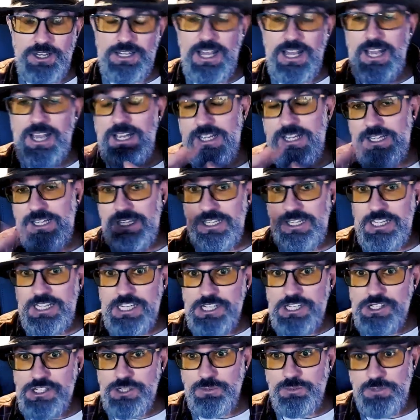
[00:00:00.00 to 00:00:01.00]
And that
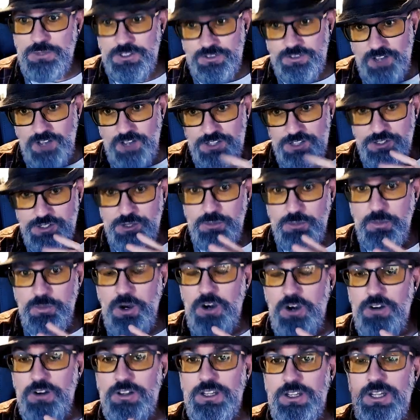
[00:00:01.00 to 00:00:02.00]
Egypt is also
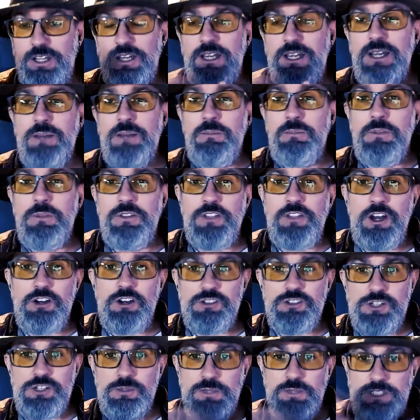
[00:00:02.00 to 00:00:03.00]
part of the
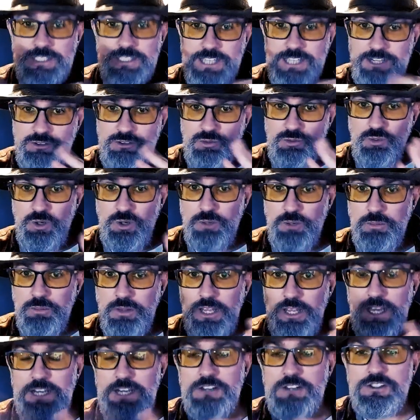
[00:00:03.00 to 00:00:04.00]
mythology because that's where
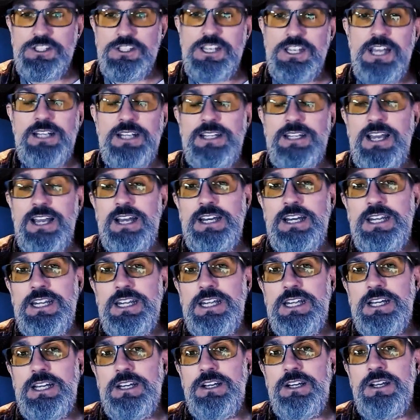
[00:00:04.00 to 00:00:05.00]
Plato said that
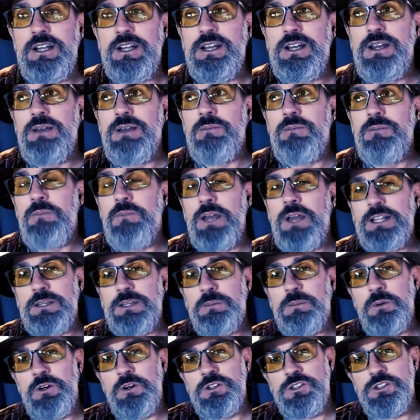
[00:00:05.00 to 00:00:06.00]
he had met
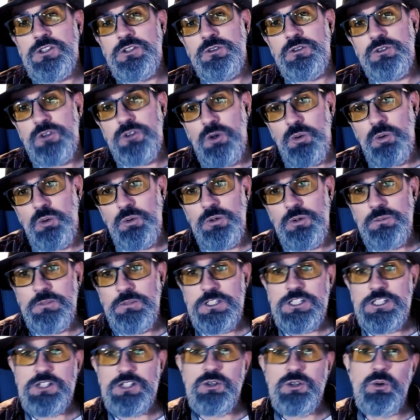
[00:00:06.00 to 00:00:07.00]
the person who told
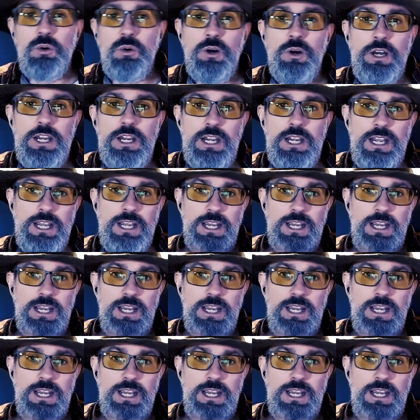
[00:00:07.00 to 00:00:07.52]
him the story.